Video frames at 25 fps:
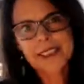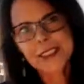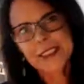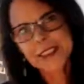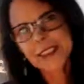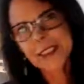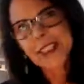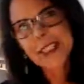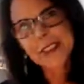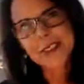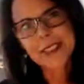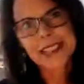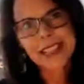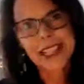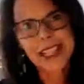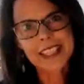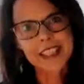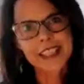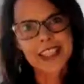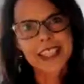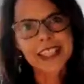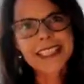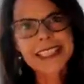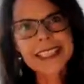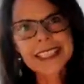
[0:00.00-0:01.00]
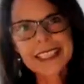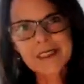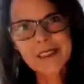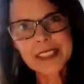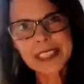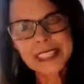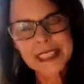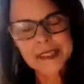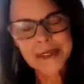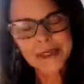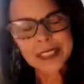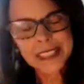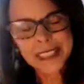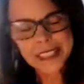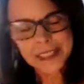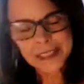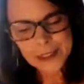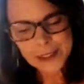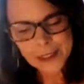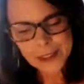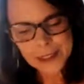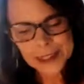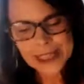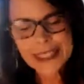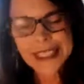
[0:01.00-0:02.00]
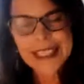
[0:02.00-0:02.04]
So you can catch any of these videos